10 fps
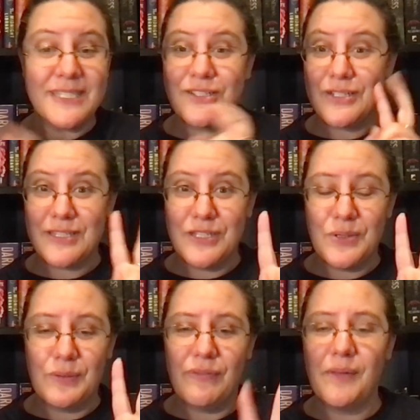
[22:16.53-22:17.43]
It's just the
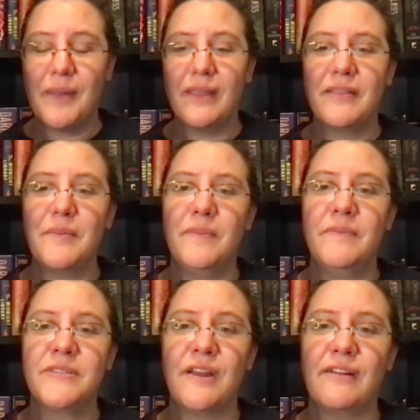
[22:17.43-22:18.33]
two of them at the
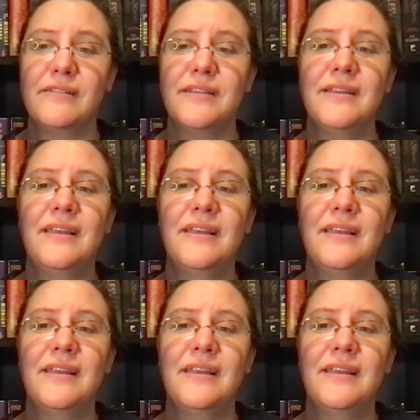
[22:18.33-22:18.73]
start,